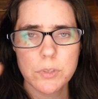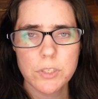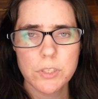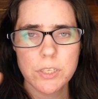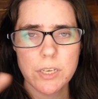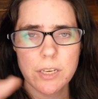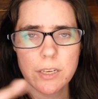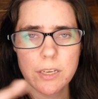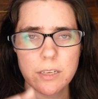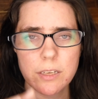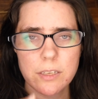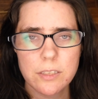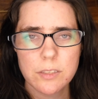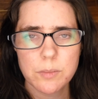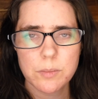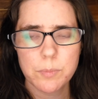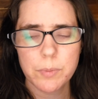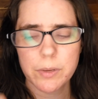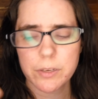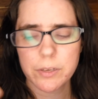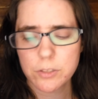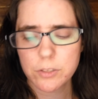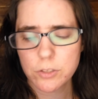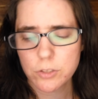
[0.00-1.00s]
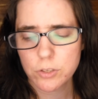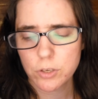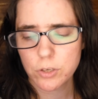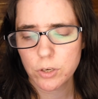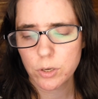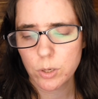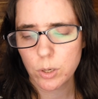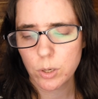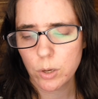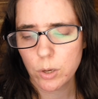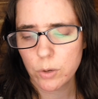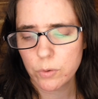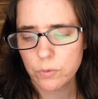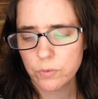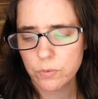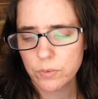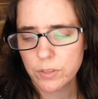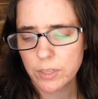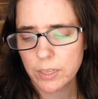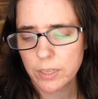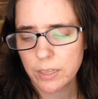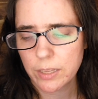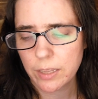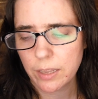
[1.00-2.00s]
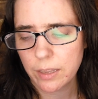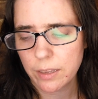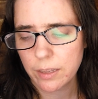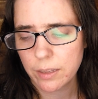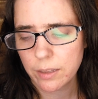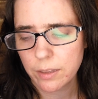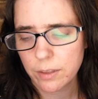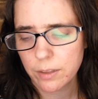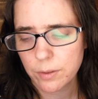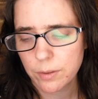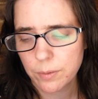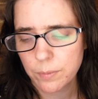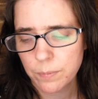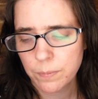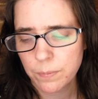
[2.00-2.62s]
cheese mixture over the cake.